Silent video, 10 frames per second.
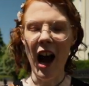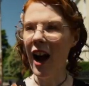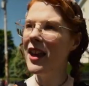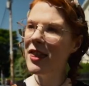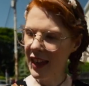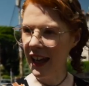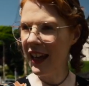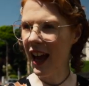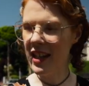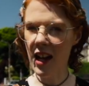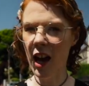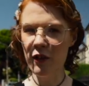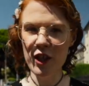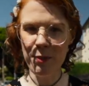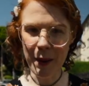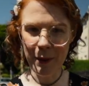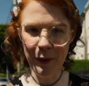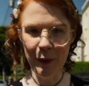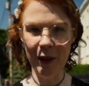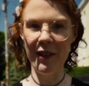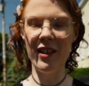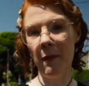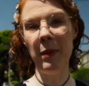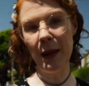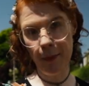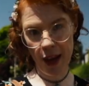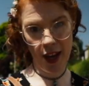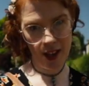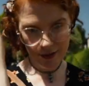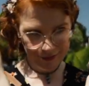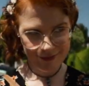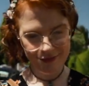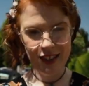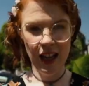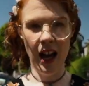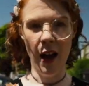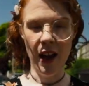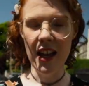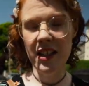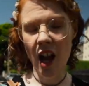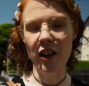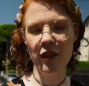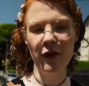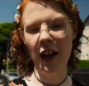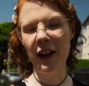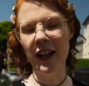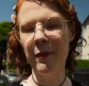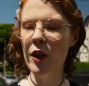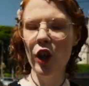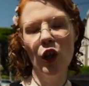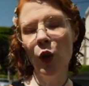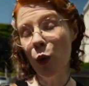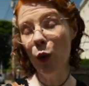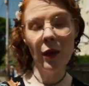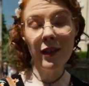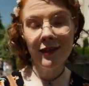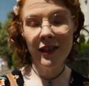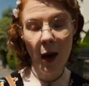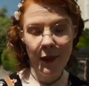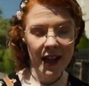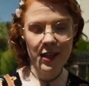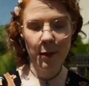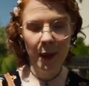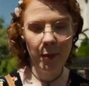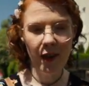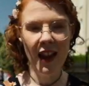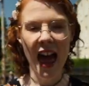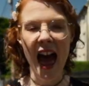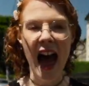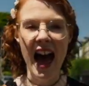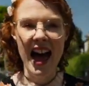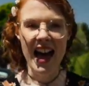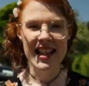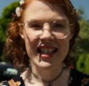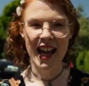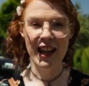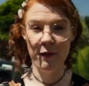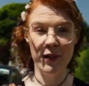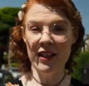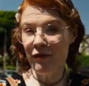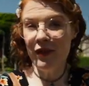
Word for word: I think as Irish people, we are being pale uh, is not a very cool nowadays with people and uh, even